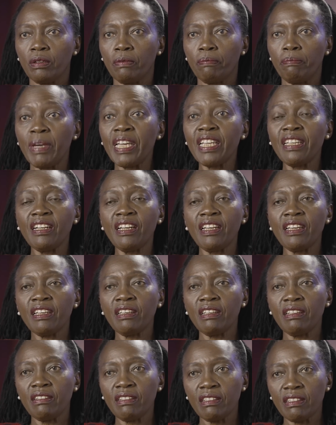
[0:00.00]

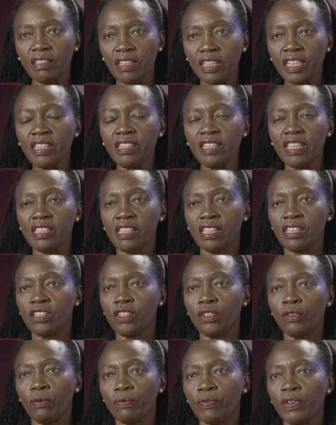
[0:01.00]
mainly in the
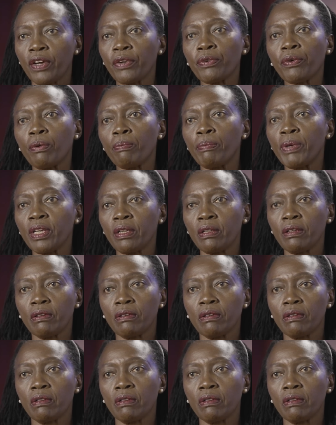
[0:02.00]
city of Nairobi,